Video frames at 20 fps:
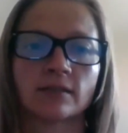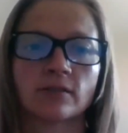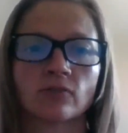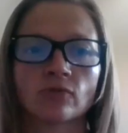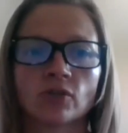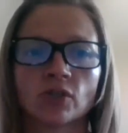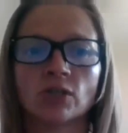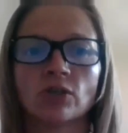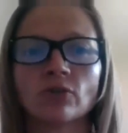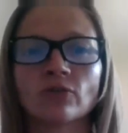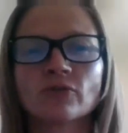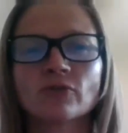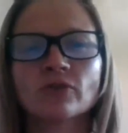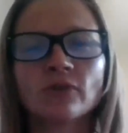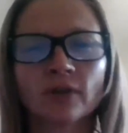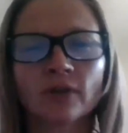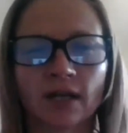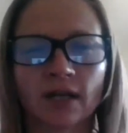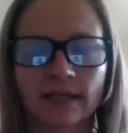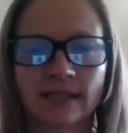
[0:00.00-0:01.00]
So she knows
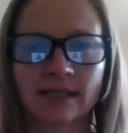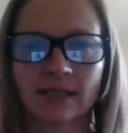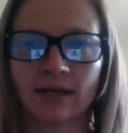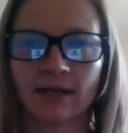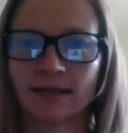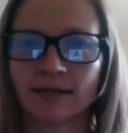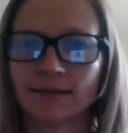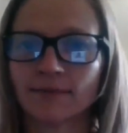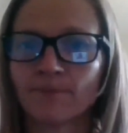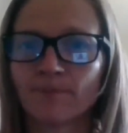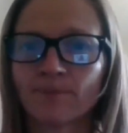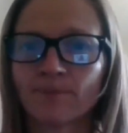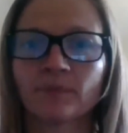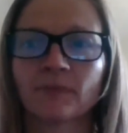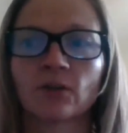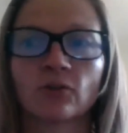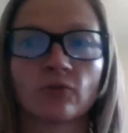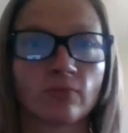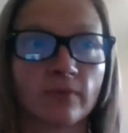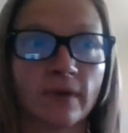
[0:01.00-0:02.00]
her gut is not
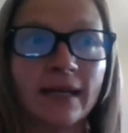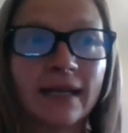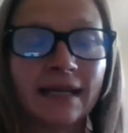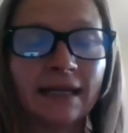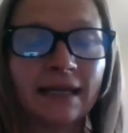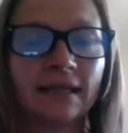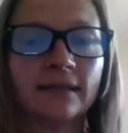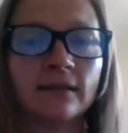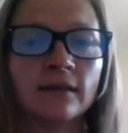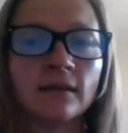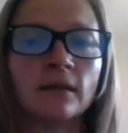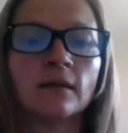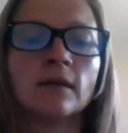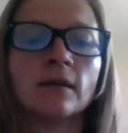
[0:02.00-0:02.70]
great